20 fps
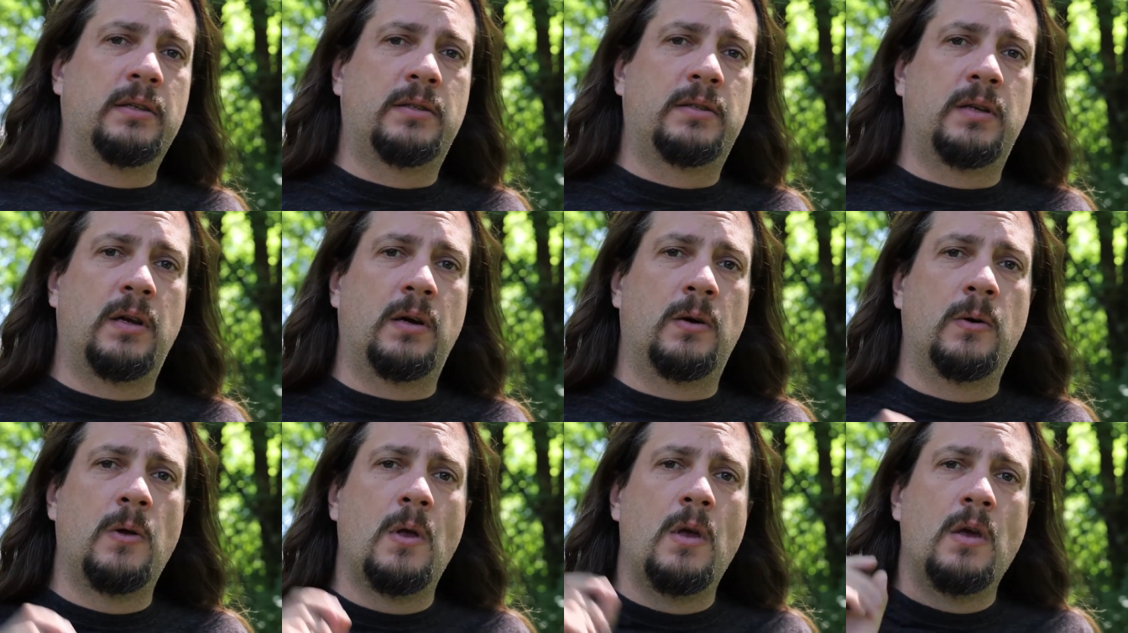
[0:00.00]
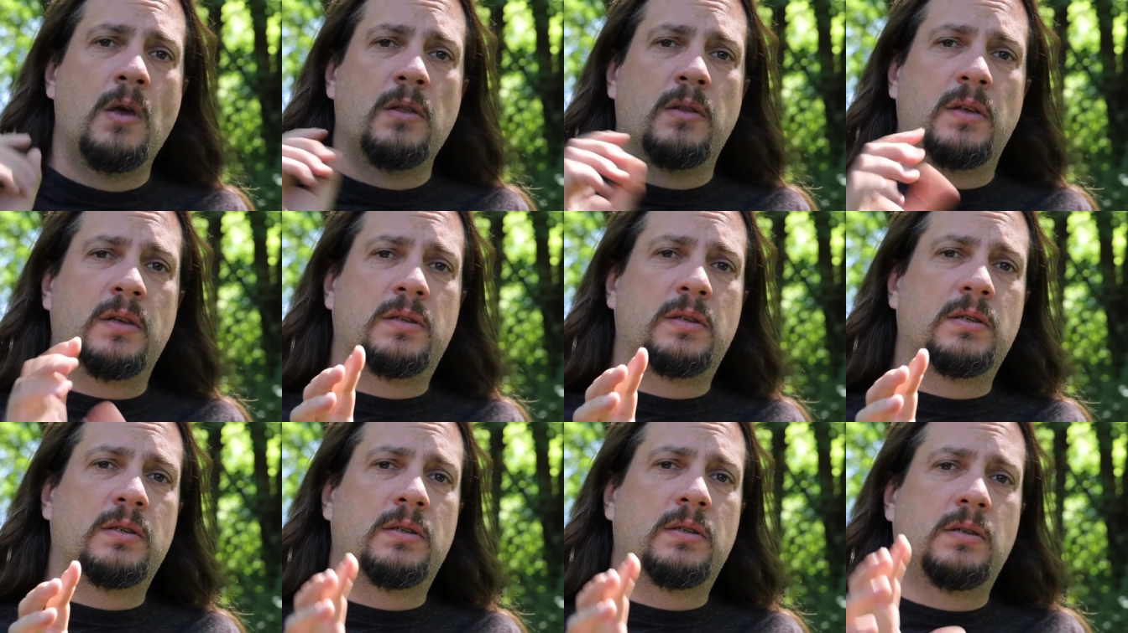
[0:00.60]
So
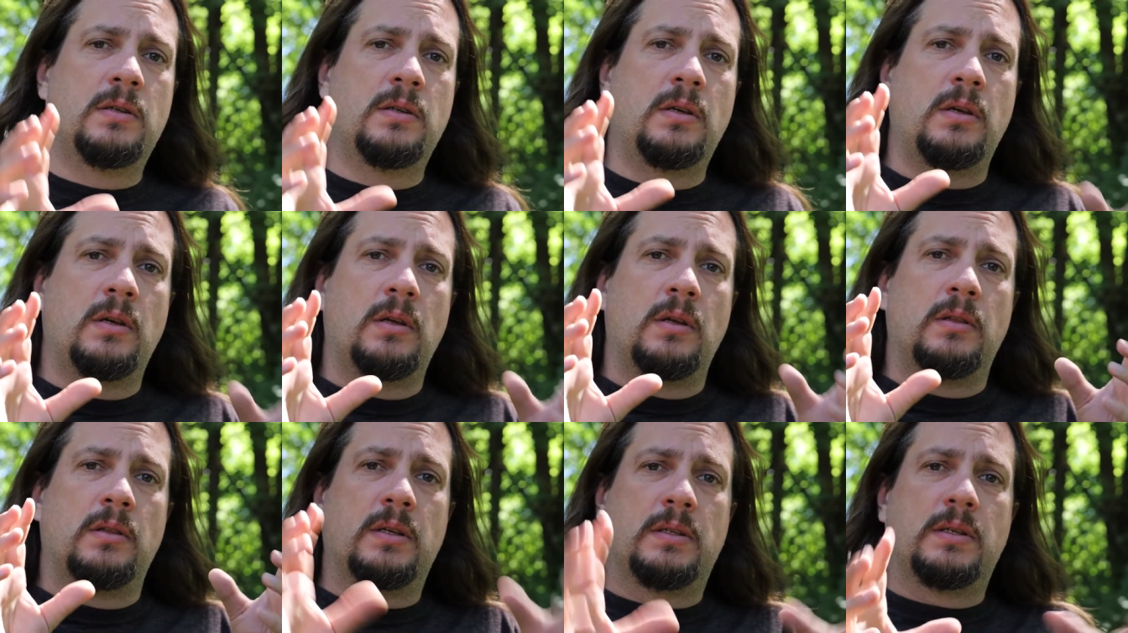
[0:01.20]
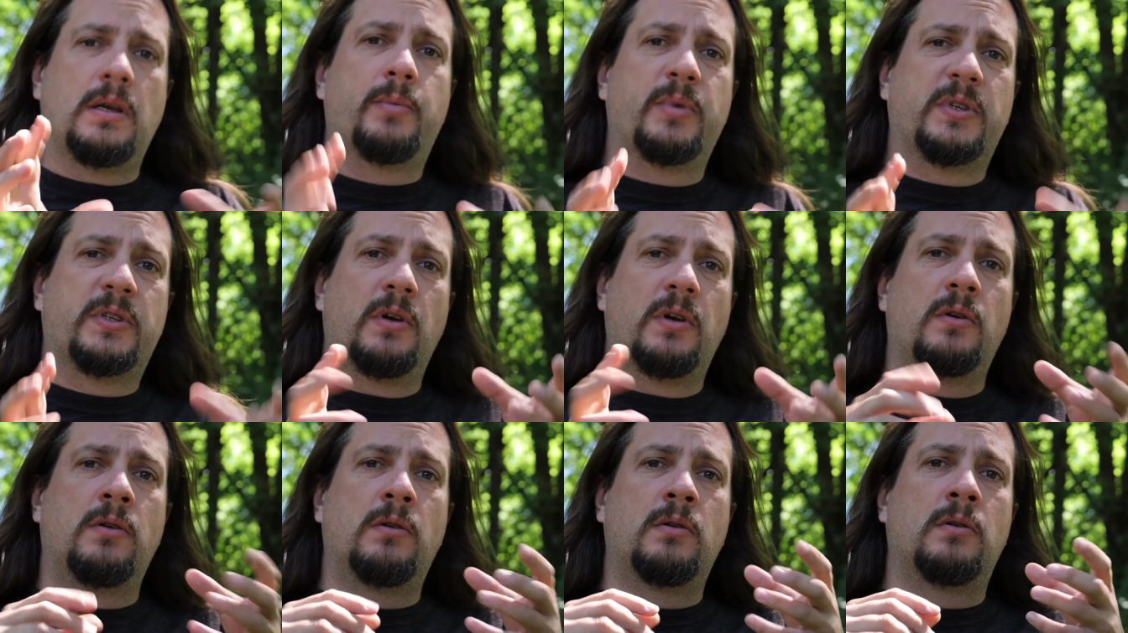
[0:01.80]
this is this
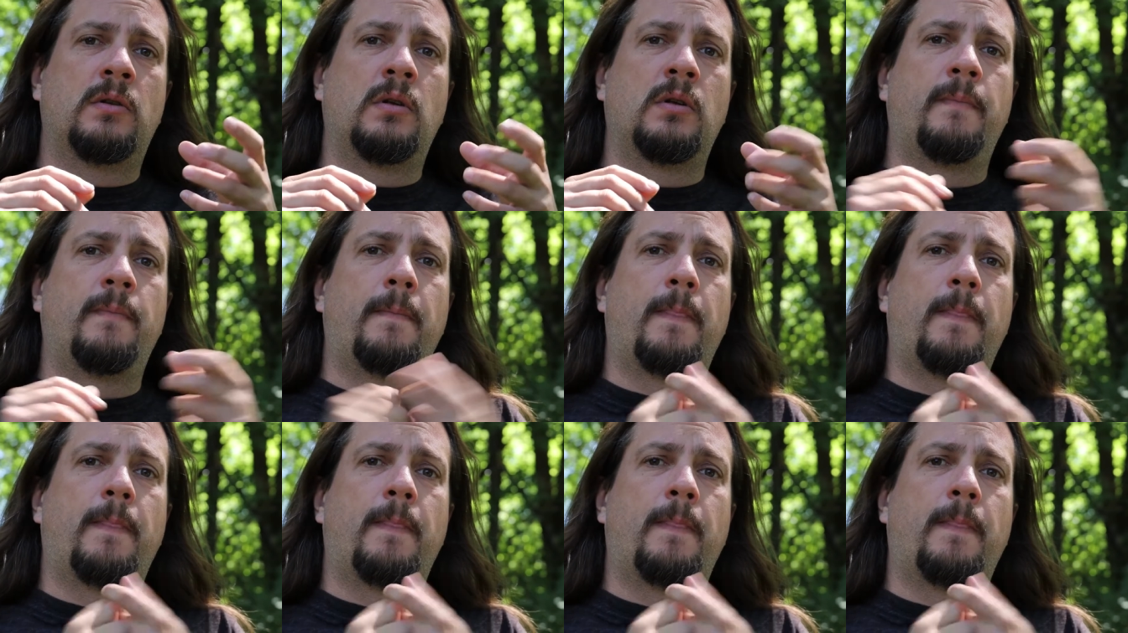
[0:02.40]
episode,